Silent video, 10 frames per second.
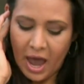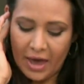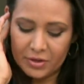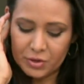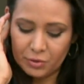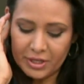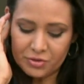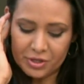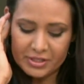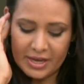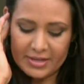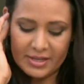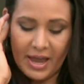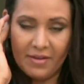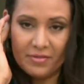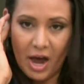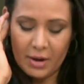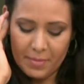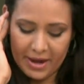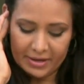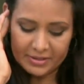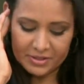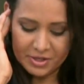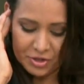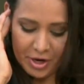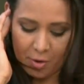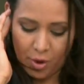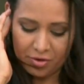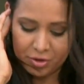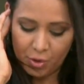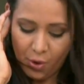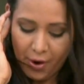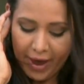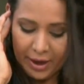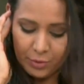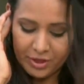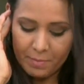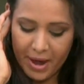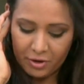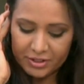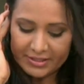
And the school district says they have not made a decision on whether to go ahead with the metal